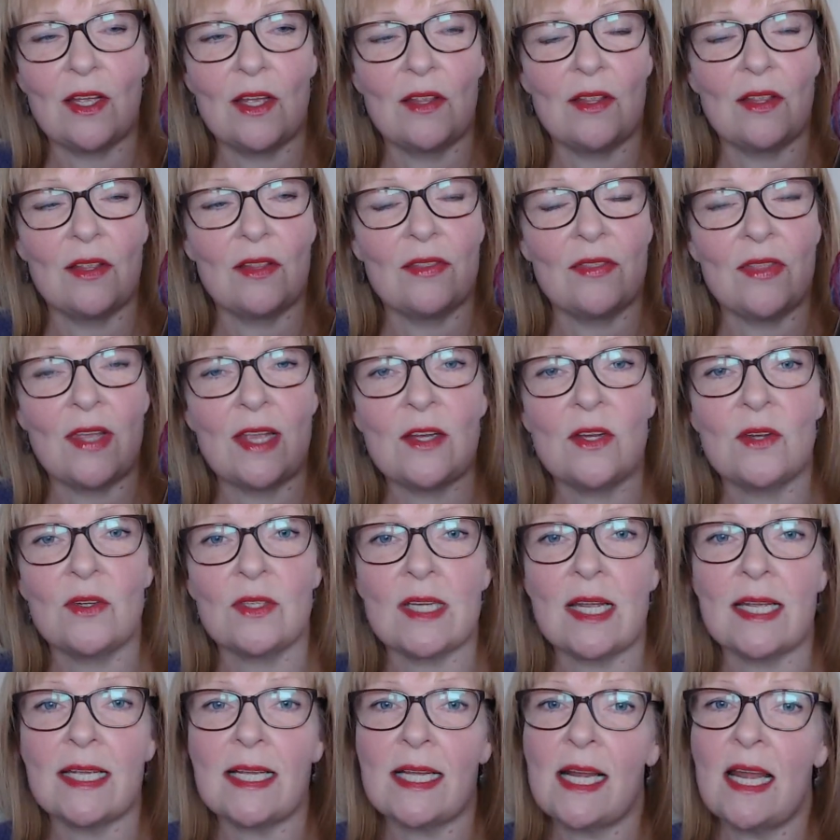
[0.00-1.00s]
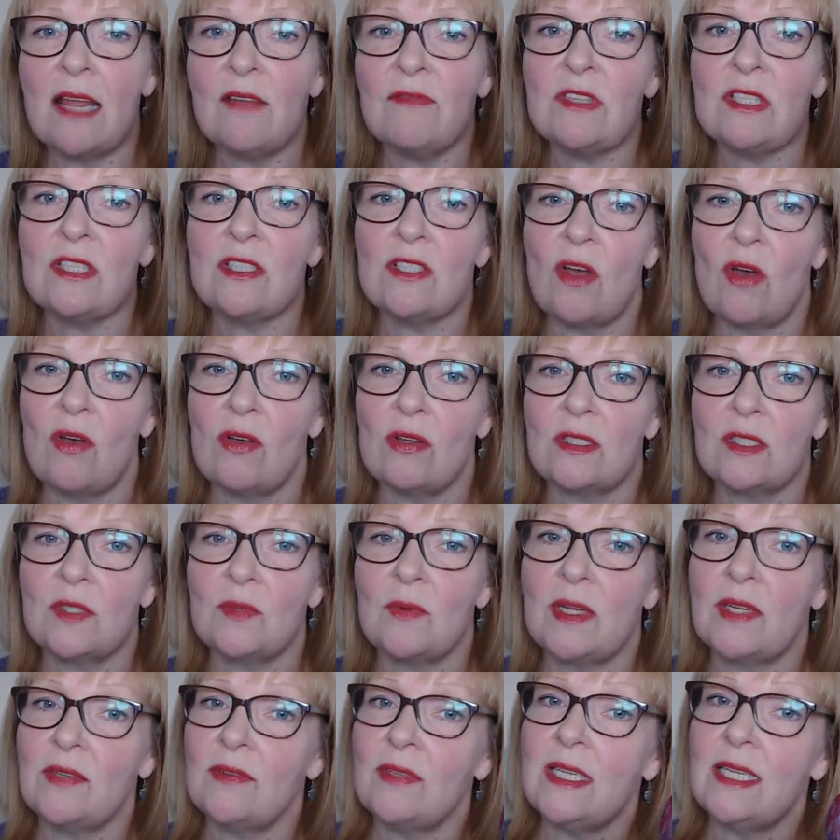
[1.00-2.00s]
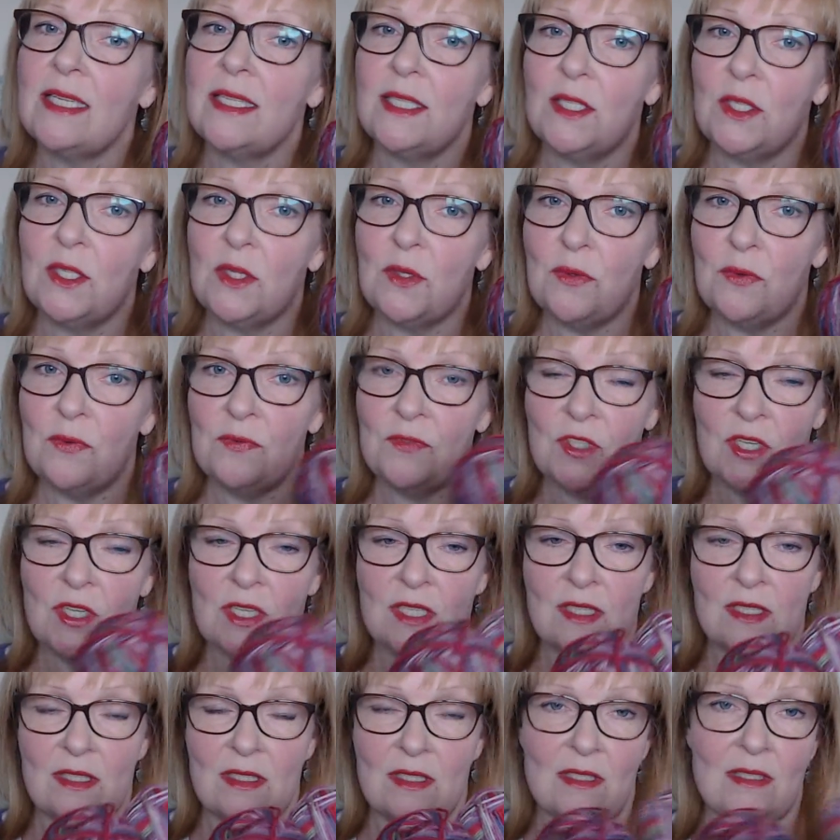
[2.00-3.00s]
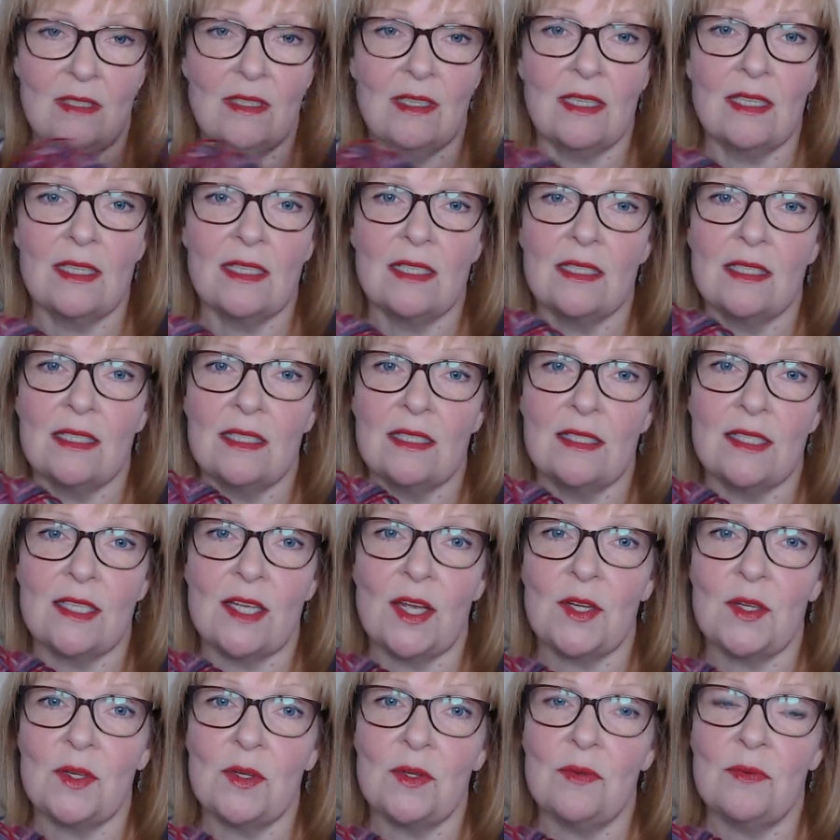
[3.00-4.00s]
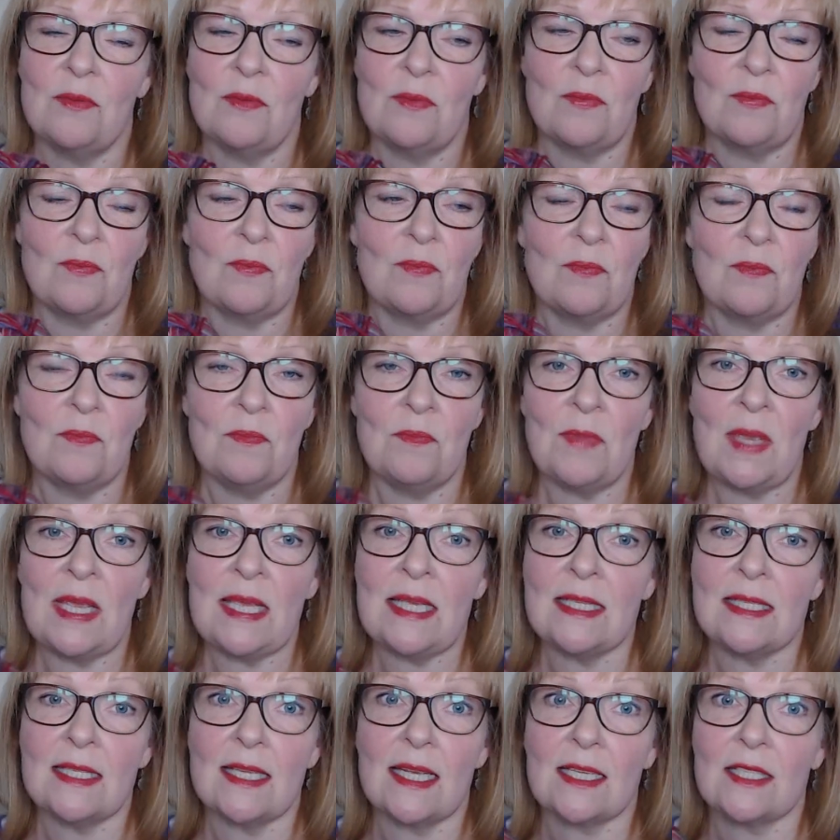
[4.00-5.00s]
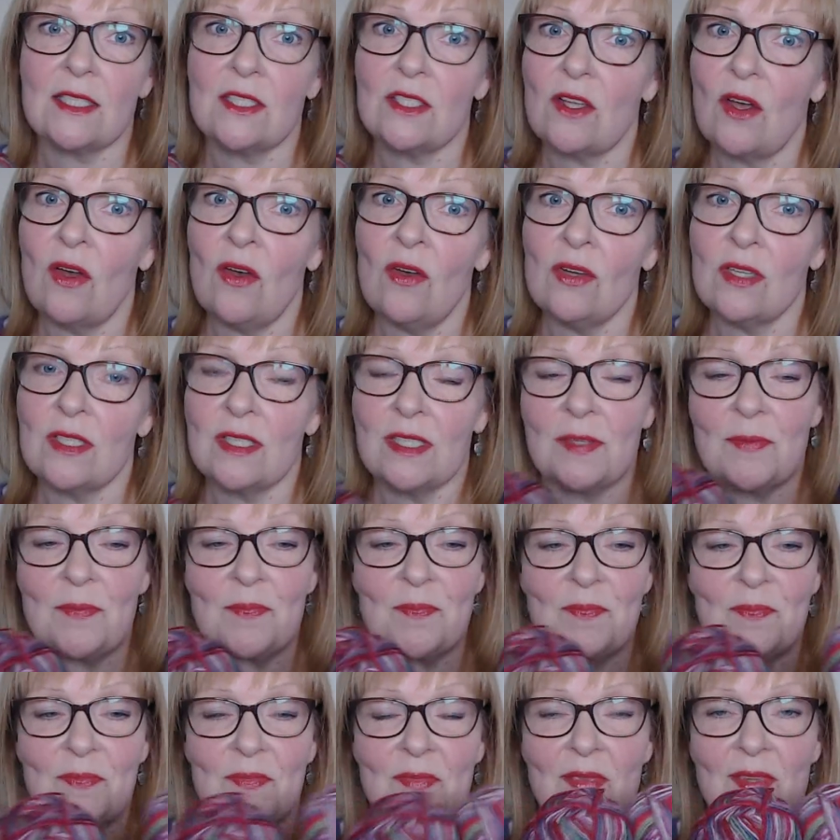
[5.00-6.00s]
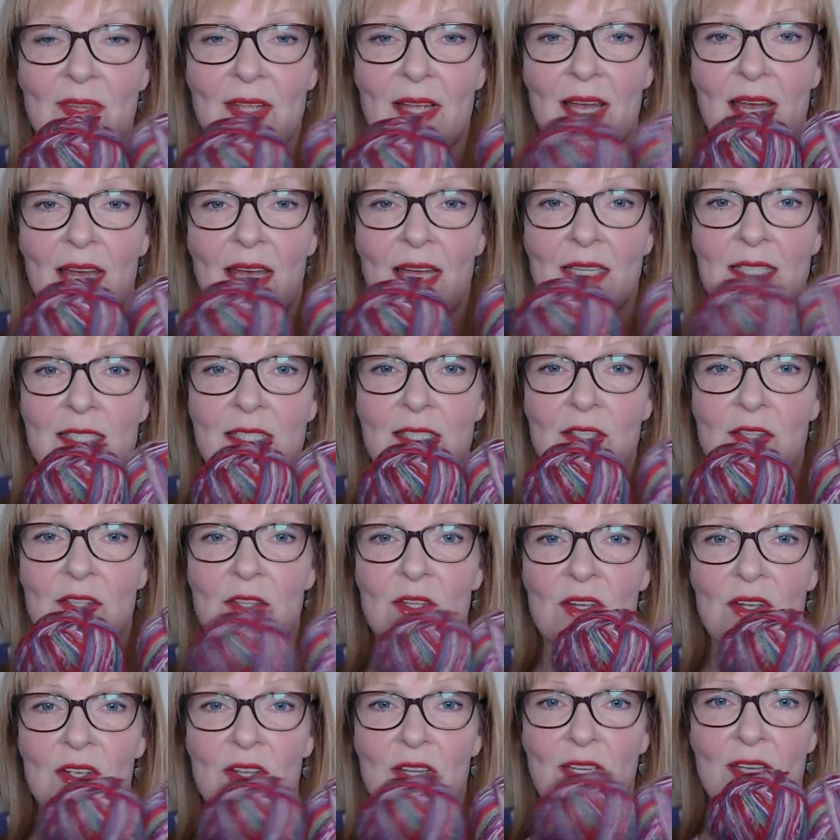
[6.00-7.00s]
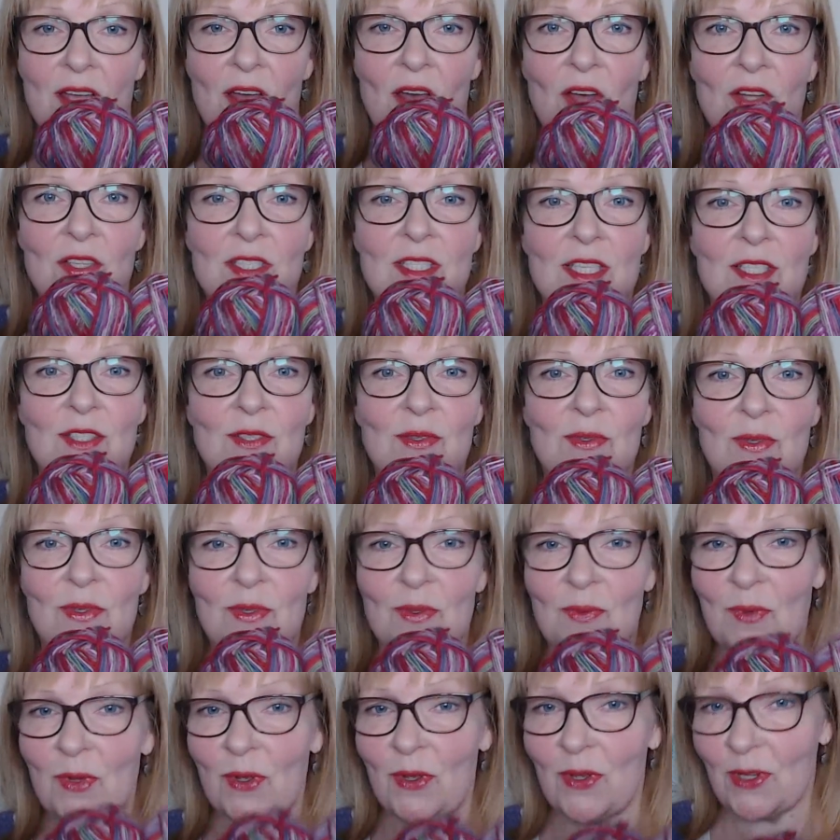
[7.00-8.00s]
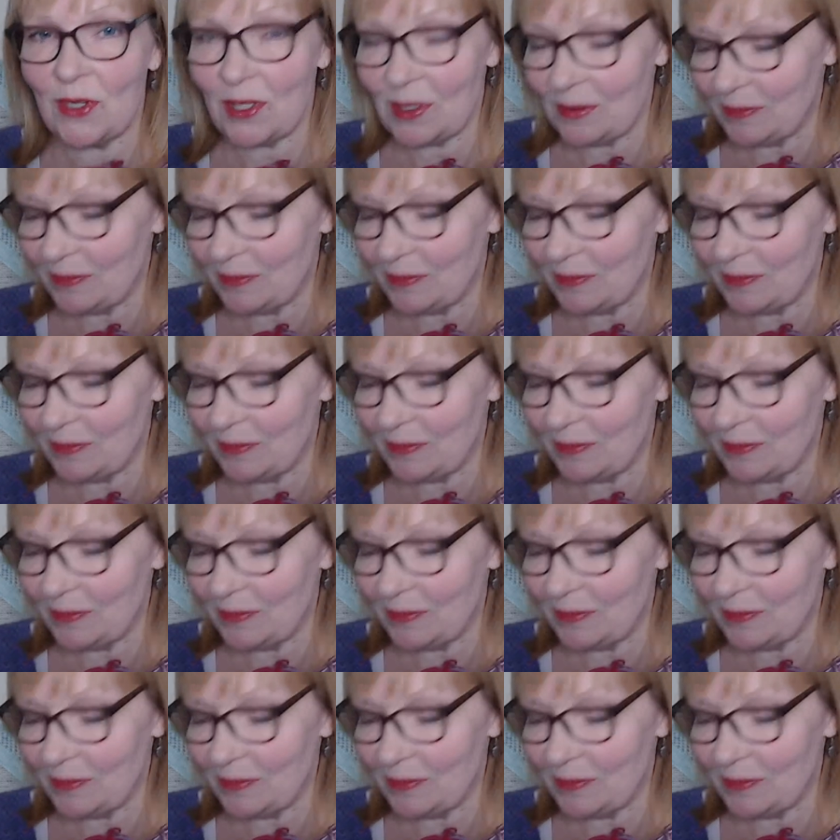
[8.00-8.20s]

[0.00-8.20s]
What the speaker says: they look like clever socks when really you've just done basic socks and the yarn does all the work.